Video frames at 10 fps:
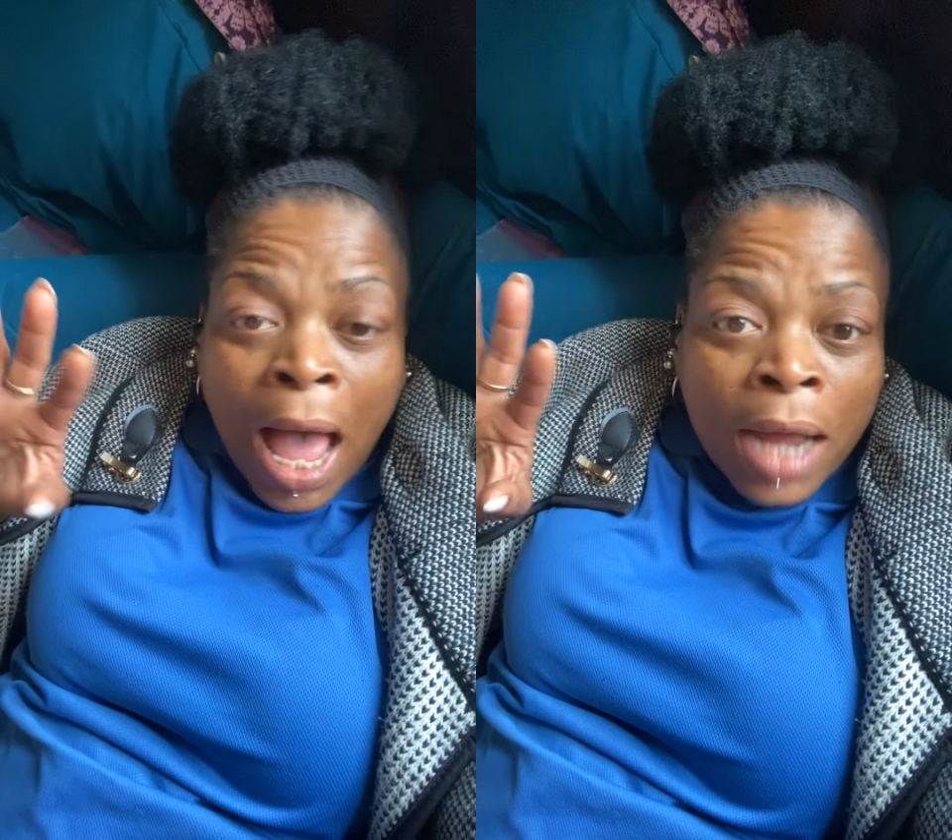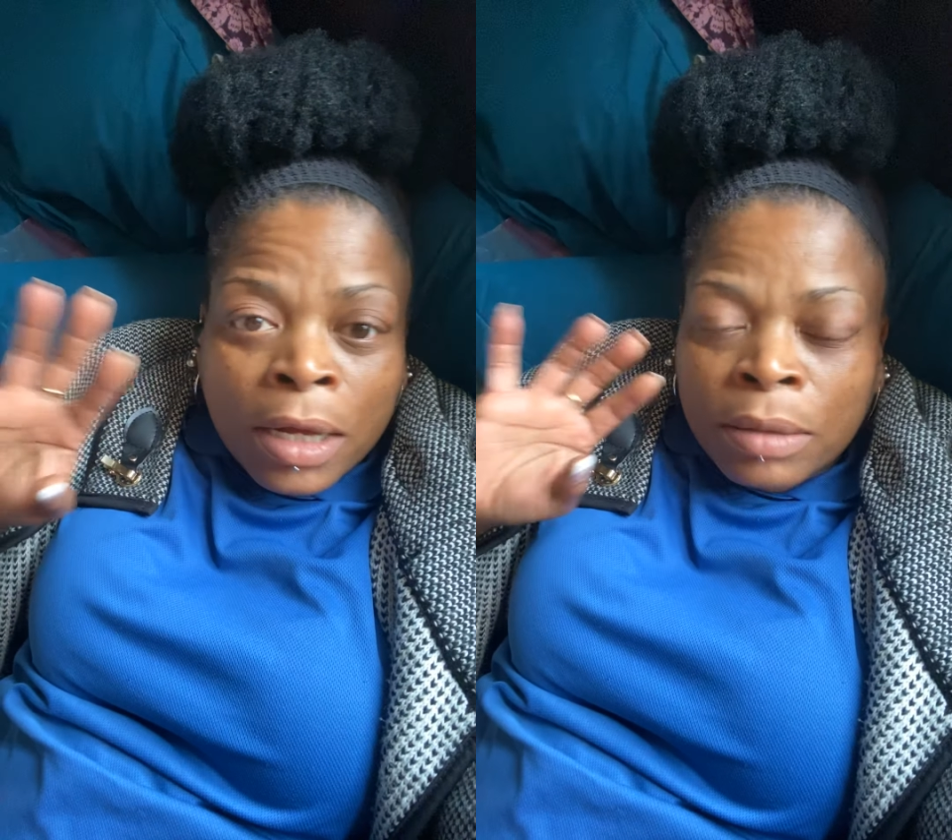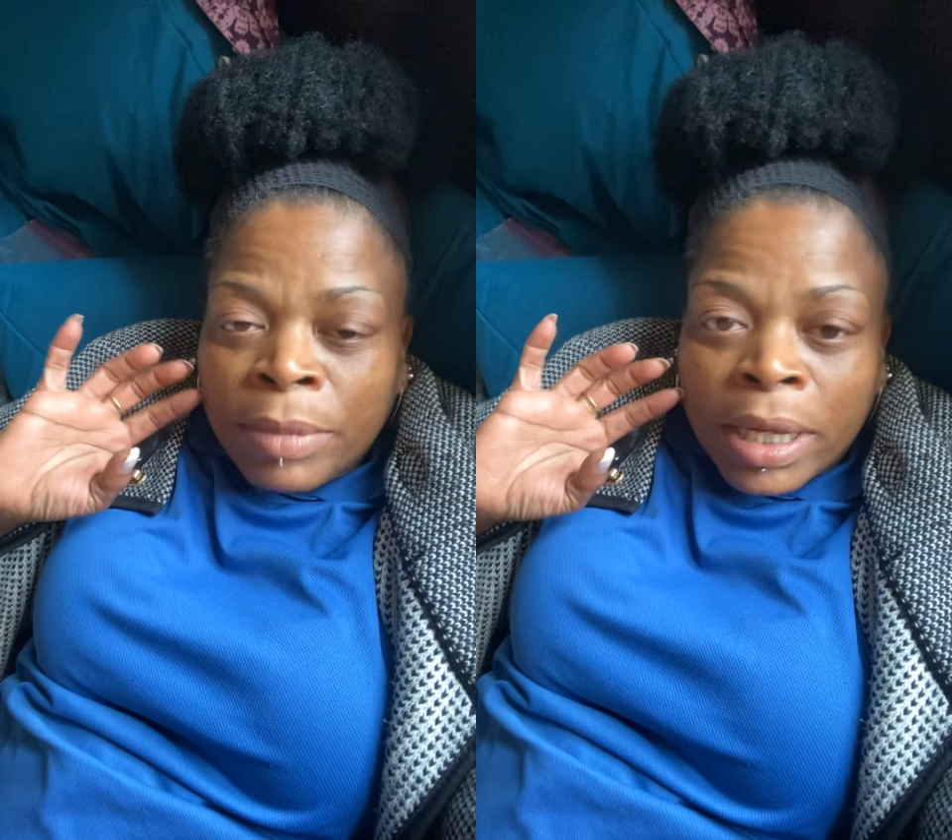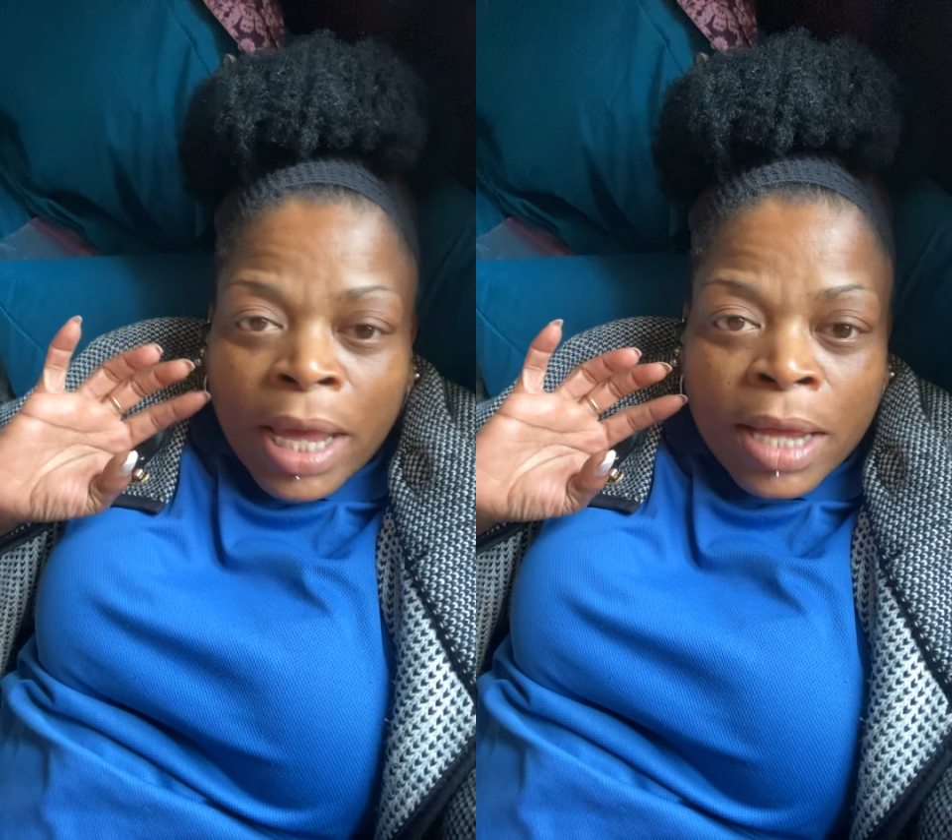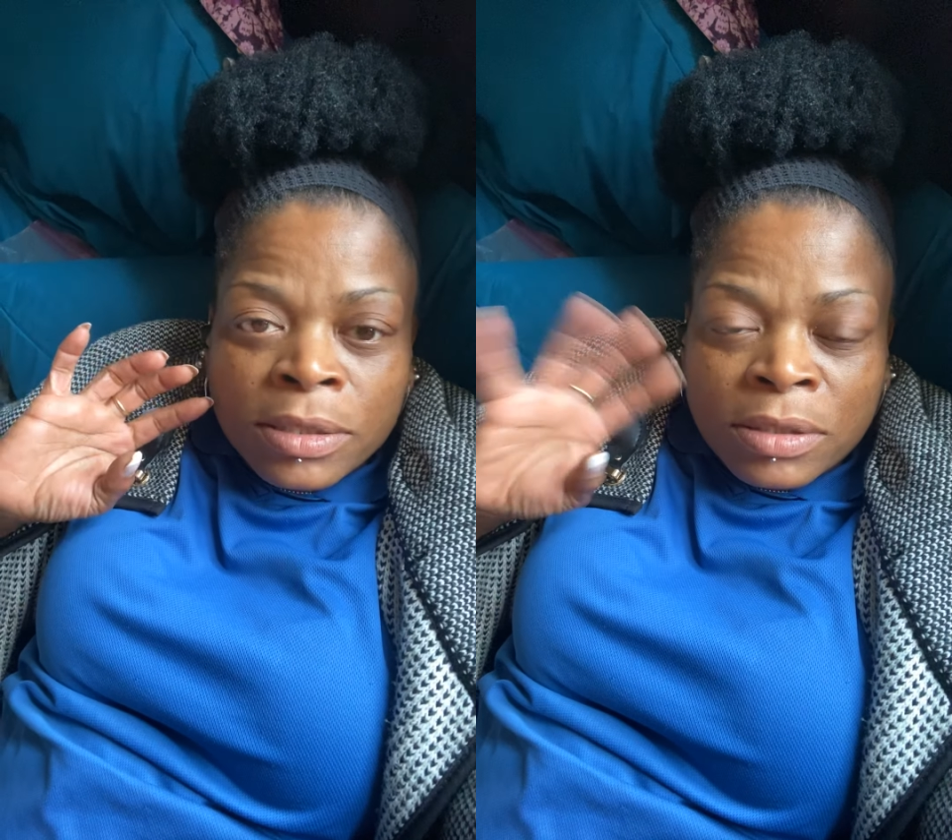couldn't make
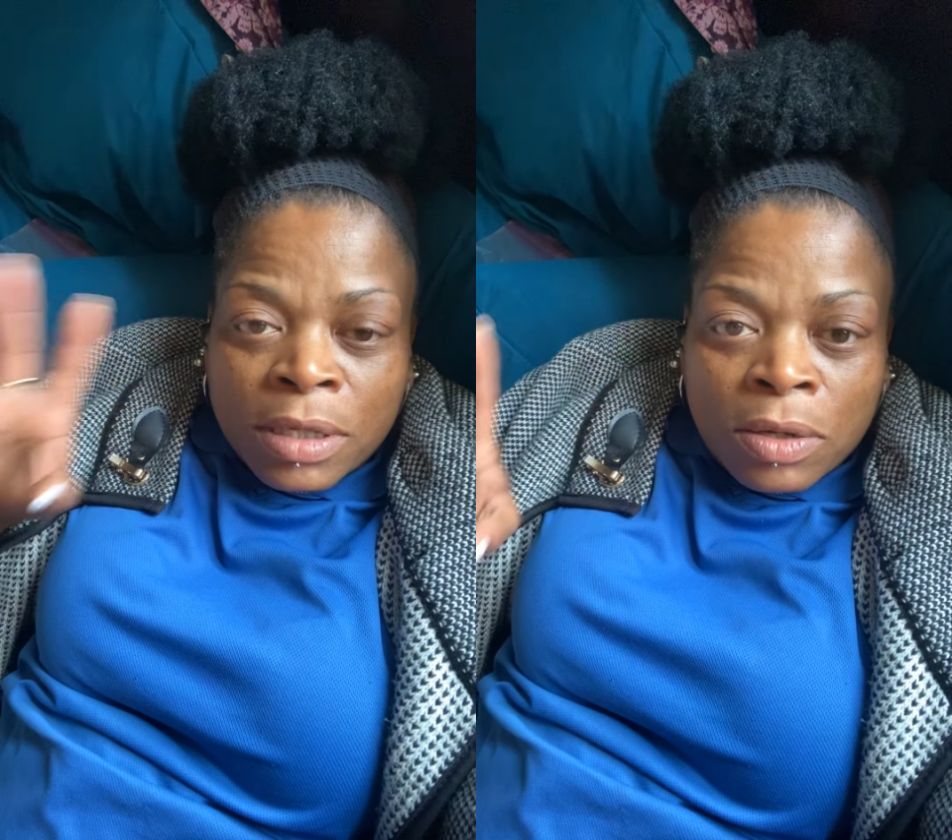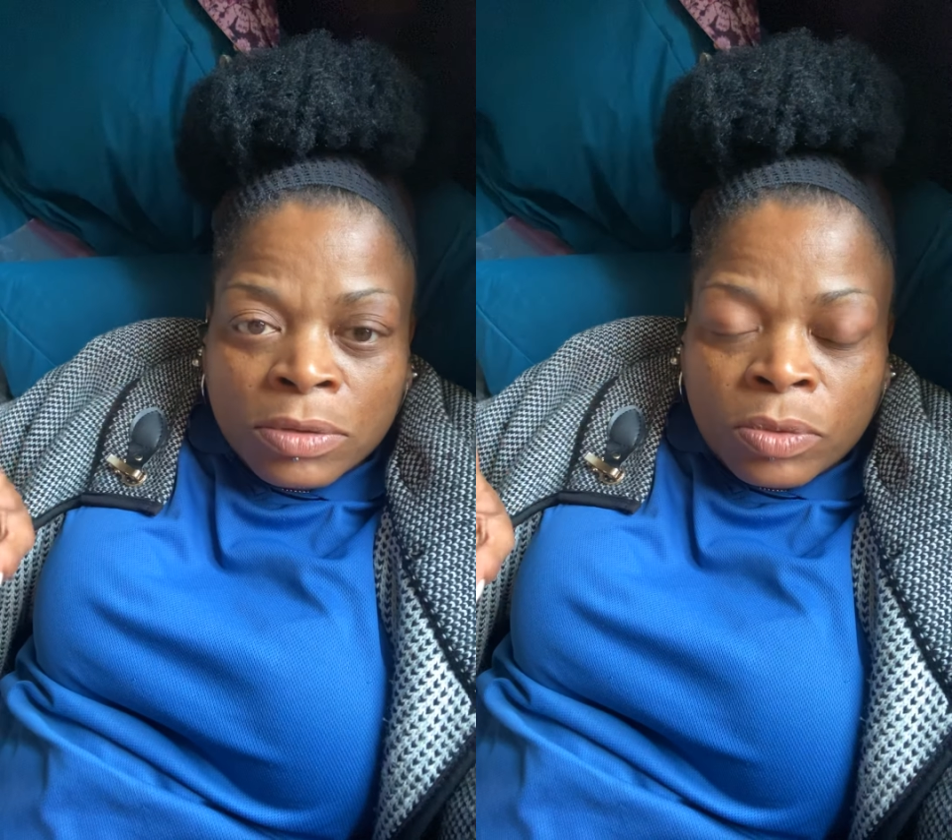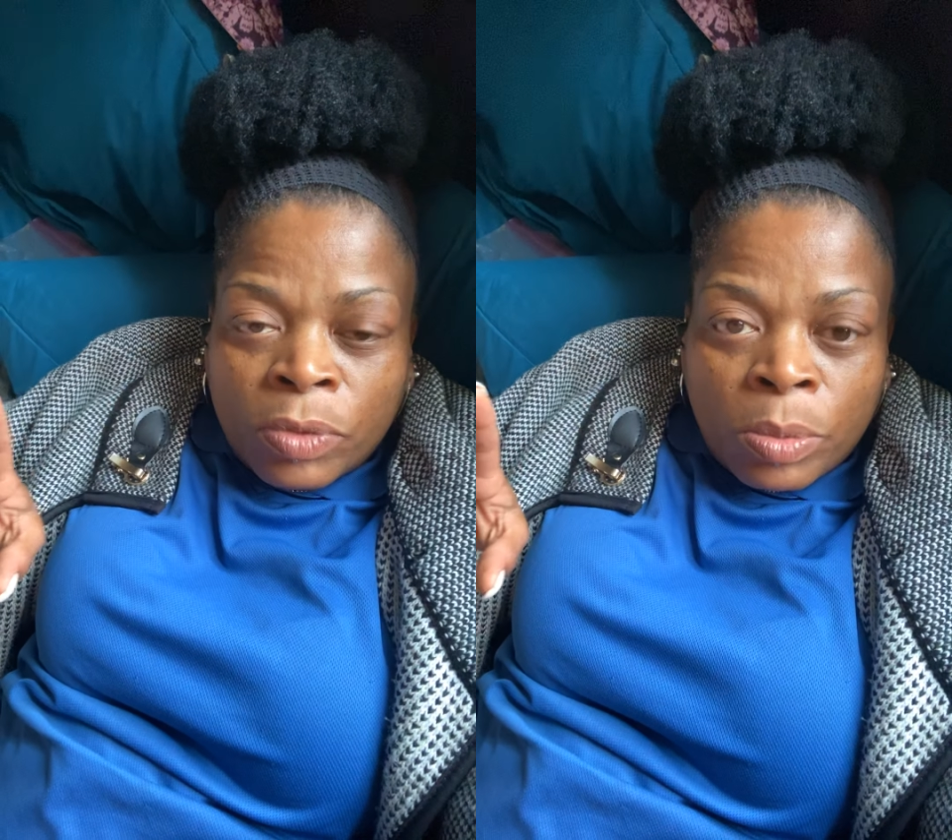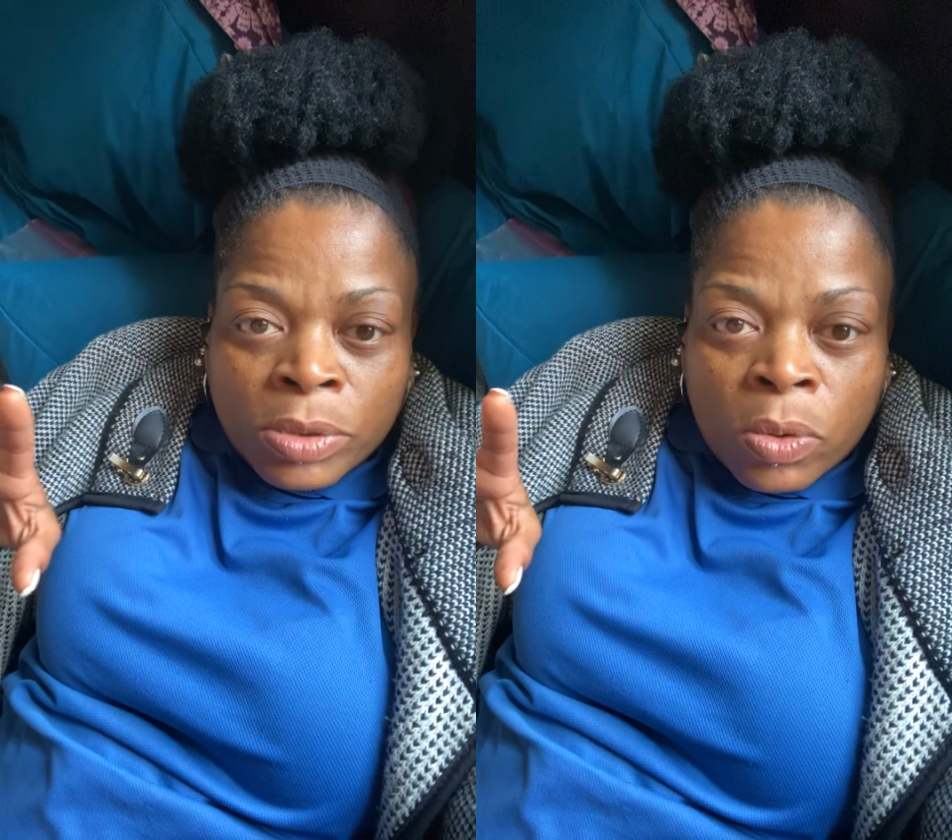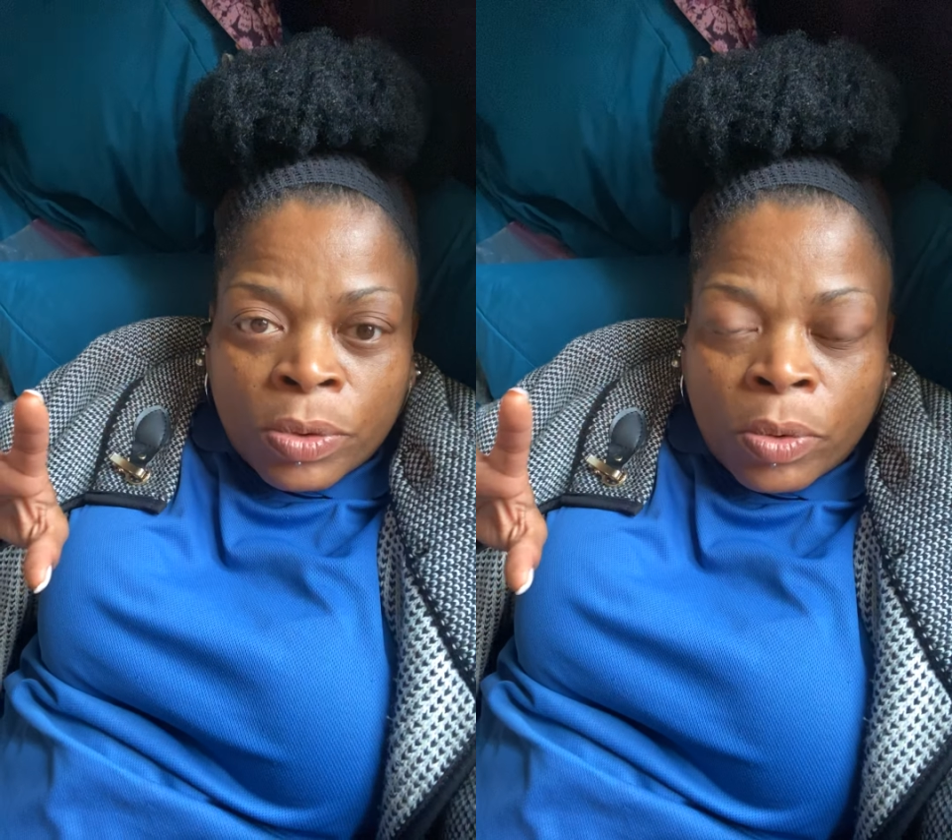heads or tails of what
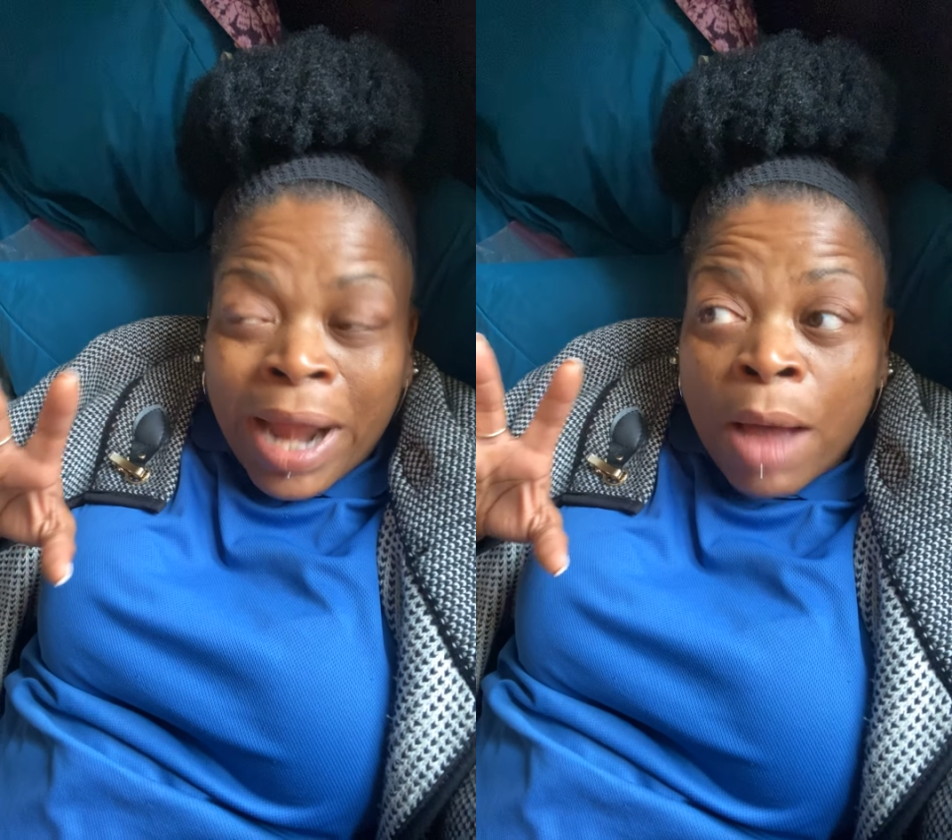was going on.